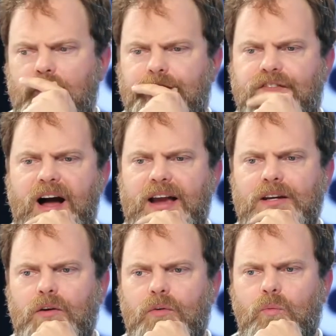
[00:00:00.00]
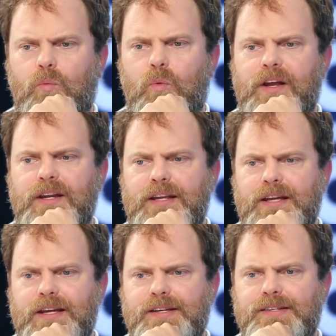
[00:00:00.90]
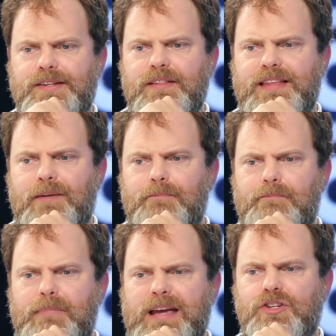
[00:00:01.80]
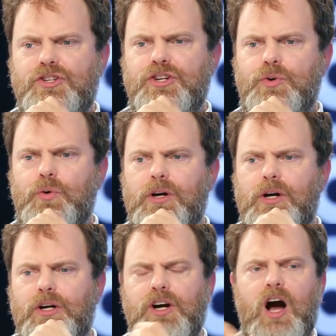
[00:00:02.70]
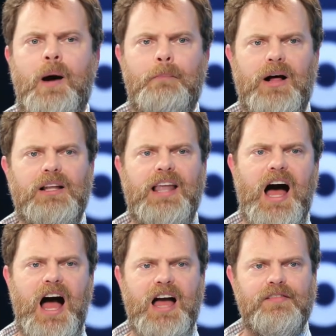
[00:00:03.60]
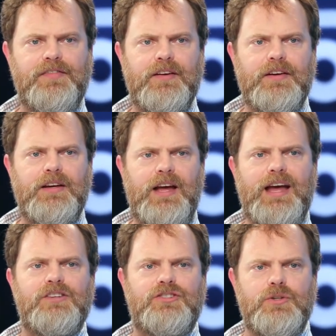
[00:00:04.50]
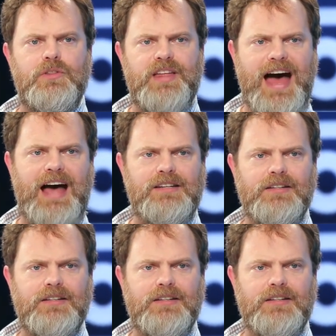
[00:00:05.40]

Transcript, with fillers: find what it is that makes you come alive and do that.